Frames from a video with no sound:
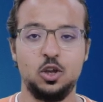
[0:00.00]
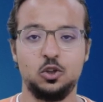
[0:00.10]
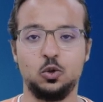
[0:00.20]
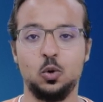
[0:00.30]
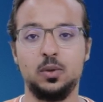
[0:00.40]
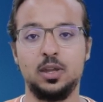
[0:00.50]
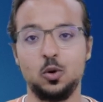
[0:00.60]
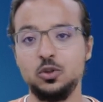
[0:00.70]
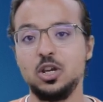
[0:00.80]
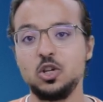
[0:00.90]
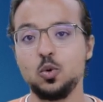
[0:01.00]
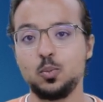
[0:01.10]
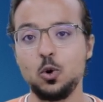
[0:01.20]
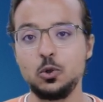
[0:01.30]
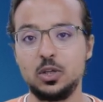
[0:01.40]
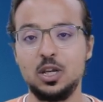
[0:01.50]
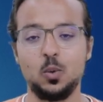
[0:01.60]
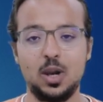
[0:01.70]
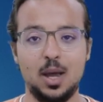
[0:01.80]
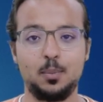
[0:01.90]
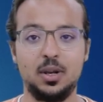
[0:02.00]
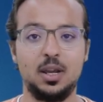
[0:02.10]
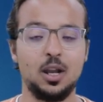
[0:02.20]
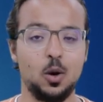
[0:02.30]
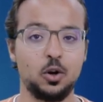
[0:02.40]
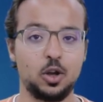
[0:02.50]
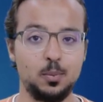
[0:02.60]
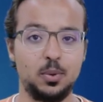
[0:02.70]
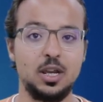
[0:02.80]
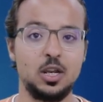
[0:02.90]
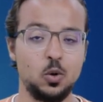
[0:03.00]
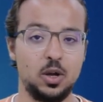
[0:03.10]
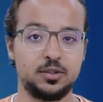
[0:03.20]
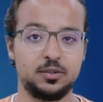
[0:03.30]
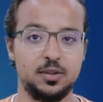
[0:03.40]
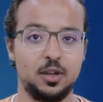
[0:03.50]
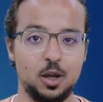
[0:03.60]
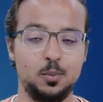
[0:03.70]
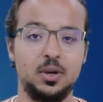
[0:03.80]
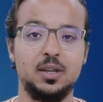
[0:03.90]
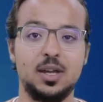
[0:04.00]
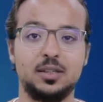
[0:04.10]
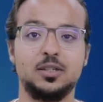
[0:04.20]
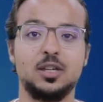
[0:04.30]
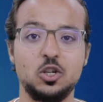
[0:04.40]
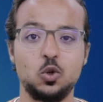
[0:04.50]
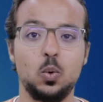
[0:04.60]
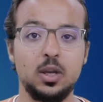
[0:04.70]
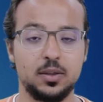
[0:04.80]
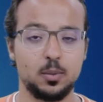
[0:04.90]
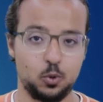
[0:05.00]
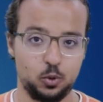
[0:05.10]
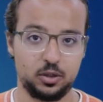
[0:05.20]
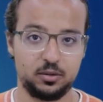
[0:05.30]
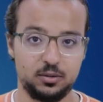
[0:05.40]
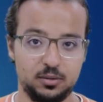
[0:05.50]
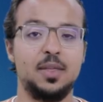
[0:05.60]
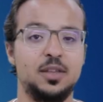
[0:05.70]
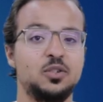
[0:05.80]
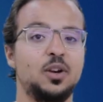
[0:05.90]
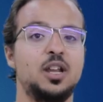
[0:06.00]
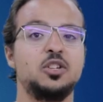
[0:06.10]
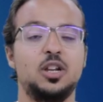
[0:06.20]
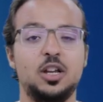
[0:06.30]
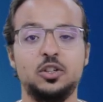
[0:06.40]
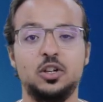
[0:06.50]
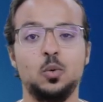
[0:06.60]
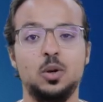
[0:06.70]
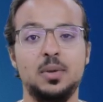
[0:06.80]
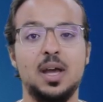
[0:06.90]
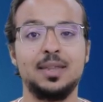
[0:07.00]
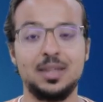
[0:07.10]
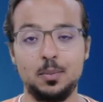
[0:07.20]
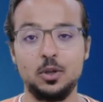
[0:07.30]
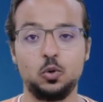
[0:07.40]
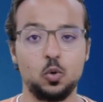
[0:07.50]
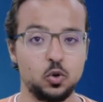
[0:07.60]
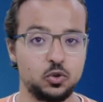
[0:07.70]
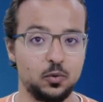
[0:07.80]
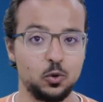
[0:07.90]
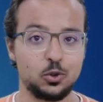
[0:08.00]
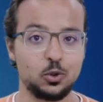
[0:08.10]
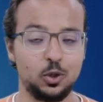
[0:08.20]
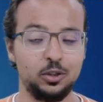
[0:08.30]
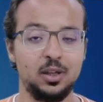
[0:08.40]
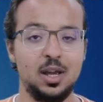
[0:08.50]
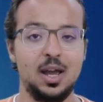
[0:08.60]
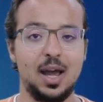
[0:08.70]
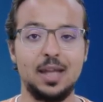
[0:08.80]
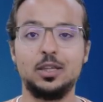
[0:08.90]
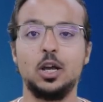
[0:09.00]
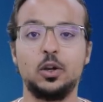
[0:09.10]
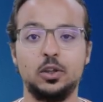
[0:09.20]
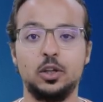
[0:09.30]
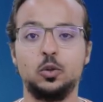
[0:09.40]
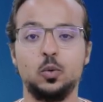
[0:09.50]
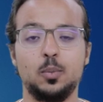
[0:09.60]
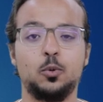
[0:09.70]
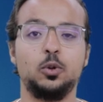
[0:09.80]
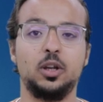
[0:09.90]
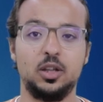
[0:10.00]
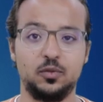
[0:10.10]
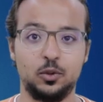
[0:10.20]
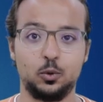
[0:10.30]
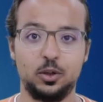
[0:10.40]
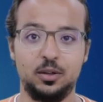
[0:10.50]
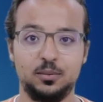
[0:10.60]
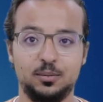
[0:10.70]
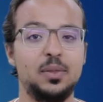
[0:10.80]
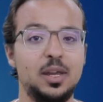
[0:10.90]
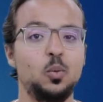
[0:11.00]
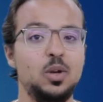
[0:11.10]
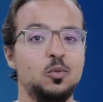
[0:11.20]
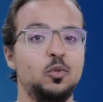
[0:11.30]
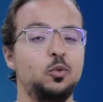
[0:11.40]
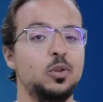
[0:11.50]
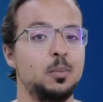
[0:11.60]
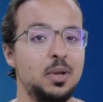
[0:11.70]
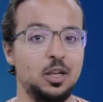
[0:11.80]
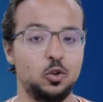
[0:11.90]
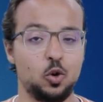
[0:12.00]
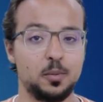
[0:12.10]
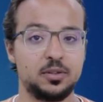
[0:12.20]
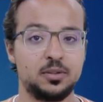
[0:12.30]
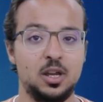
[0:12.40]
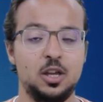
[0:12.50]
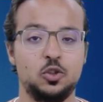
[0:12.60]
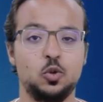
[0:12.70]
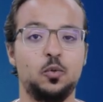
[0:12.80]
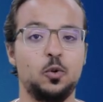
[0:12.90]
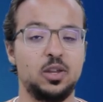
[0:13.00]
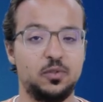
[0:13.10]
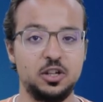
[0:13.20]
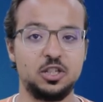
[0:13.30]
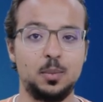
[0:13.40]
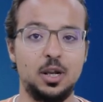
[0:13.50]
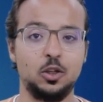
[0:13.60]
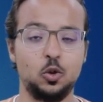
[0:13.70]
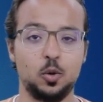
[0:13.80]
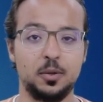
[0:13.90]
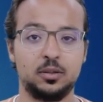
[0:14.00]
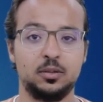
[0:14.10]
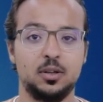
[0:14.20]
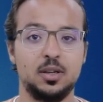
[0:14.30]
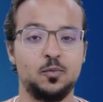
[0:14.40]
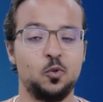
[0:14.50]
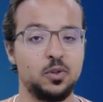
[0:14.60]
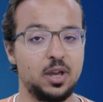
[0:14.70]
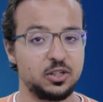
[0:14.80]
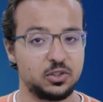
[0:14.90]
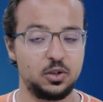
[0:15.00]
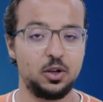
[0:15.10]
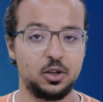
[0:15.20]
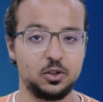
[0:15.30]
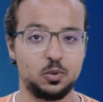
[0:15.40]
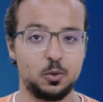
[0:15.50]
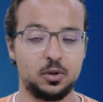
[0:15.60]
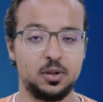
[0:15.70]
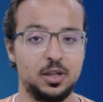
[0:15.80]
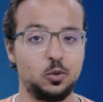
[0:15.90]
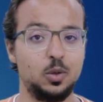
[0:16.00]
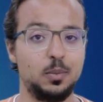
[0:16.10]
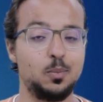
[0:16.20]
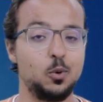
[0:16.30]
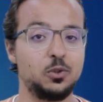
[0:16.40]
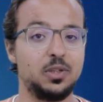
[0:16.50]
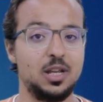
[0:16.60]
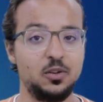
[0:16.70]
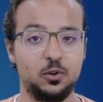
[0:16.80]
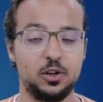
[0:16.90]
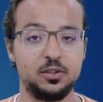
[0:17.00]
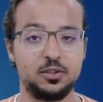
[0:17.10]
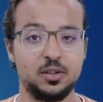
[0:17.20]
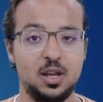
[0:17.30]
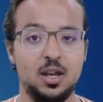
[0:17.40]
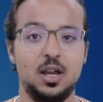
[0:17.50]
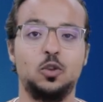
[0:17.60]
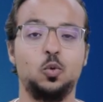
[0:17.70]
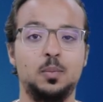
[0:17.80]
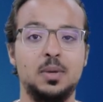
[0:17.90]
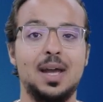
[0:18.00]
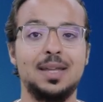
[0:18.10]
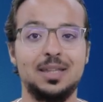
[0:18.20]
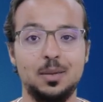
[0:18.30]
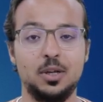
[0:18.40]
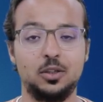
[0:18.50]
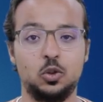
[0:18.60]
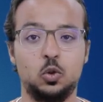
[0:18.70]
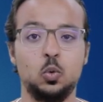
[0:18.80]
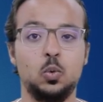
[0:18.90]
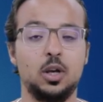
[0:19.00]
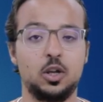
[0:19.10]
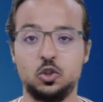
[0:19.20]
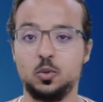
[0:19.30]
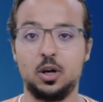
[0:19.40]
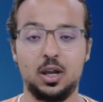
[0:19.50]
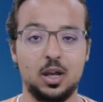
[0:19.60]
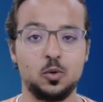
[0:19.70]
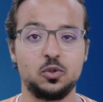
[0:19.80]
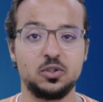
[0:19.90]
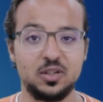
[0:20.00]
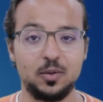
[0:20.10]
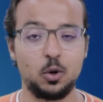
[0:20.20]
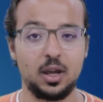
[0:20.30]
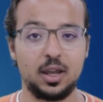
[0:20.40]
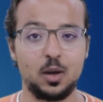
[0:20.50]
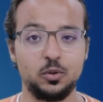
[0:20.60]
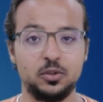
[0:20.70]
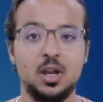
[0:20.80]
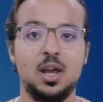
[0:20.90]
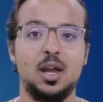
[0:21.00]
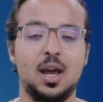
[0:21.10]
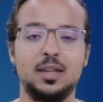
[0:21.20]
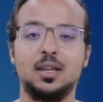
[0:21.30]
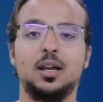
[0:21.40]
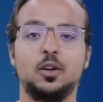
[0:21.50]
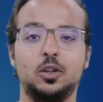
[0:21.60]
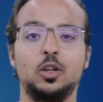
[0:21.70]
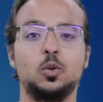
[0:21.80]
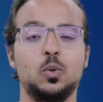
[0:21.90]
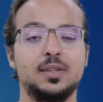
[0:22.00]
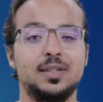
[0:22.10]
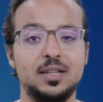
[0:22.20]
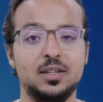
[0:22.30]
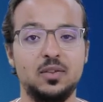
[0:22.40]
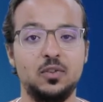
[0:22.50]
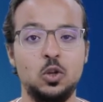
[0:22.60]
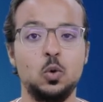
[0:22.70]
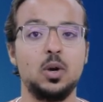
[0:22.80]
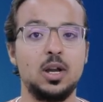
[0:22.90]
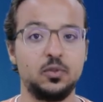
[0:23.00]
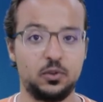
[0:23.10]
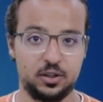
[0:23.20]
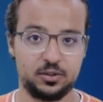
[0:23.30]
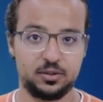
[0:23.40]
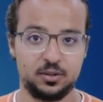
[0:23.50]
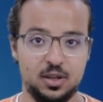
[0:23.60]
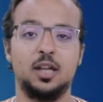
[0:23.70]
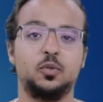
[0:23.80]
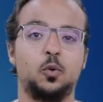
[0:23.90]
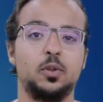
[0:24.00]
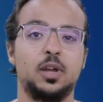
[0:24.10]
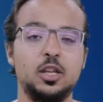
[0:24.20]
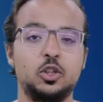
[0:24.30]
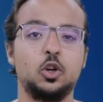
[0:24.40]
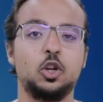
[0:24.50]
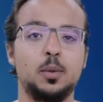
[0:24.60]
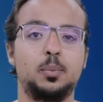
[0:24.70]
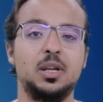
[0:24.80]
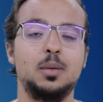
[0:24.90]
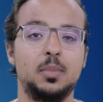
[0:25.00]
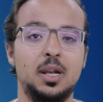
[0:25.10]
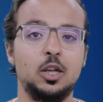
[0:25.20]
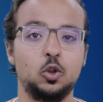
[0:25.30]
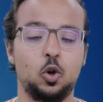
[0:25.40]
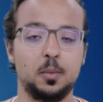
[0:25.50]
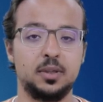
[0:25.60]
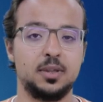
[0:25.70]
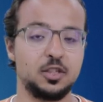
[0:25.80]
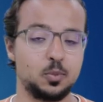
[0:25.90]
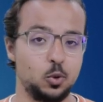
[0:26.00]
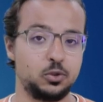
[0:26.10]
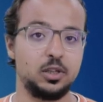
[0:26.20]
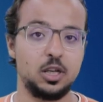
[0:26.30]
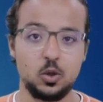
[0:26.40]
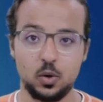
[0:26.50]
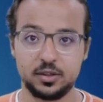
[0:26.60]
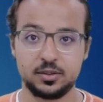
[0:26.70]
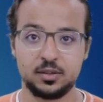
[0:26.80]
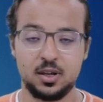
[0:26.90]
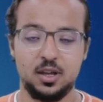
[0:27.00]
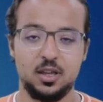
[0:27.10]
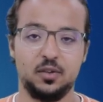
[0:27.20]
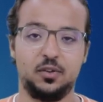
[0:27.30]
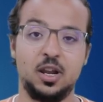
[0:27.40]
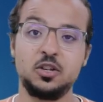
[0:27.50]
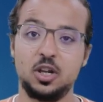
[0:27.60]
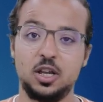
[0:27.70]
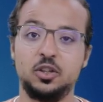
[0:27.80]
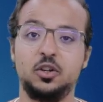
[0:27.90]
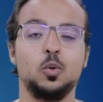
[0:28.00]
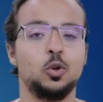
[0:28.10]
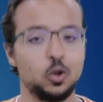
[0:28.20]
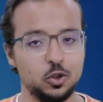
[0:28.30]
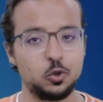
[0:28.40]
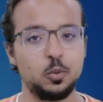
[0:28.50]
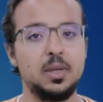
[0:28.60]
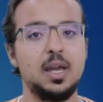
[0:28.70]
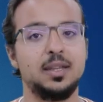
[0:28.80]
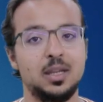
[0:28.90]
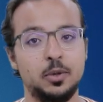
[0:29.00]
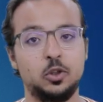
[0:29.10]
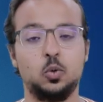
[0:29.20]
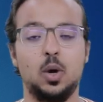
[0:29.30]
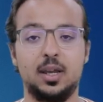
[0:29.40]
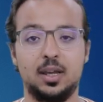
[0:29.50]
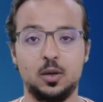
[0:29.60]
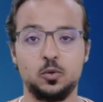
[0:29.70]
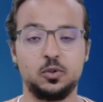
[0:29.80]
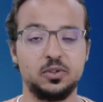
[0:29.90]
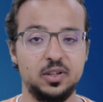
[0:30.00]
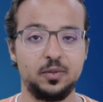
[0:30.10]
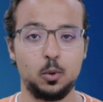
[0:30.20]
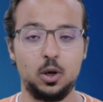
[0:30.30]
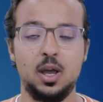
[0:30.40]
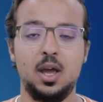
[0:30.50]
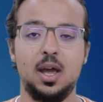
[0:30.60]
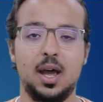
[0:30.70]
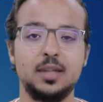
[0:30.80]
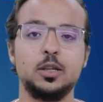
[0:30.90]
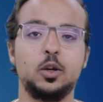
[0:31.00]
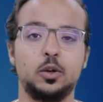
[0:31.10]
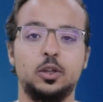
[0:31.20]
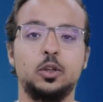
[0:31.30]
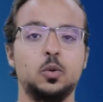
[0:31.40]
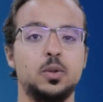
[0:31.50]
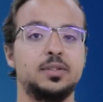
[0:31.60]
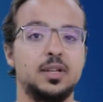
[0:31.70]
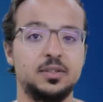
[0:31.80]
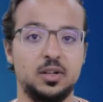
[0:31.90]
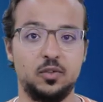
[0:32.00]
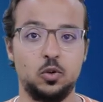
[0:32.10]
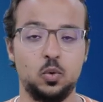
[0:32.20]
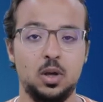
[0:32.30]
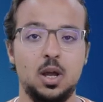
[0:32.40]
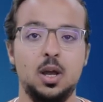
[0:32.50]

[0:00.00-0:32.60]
So the goods issue posting will happen in our company in US, the company that is issuing the product. And this financial entry will be a debit to cost of goods sold and a credit to the product inventory. And then we move to the billing documents. So for the first billing document for the external customer that will be posted in France, it will be a debit to the customer accounts receivable account and a credit to the sales revenue in France. And for the intercompany billing document that's posted in US, the financial entry will also be a debit to accounts receivable and a credit to the sales revenue.